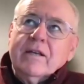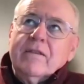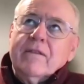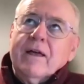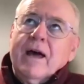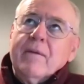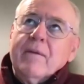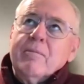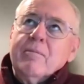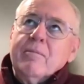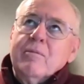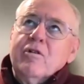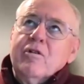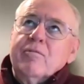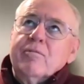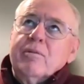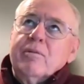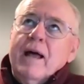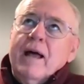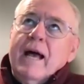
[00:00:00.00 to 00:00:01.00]
that
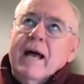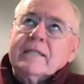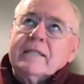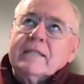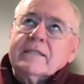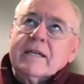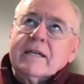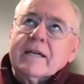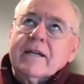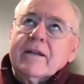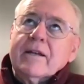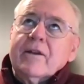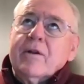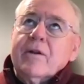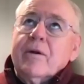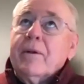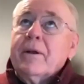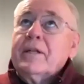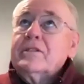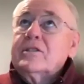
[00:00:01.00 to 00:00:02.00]
move plastic, and
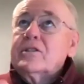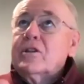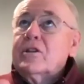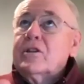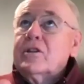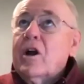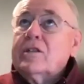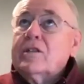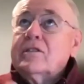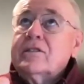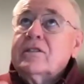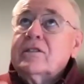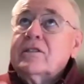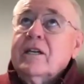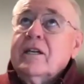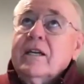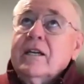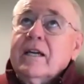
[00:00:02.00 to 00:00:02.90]
it starts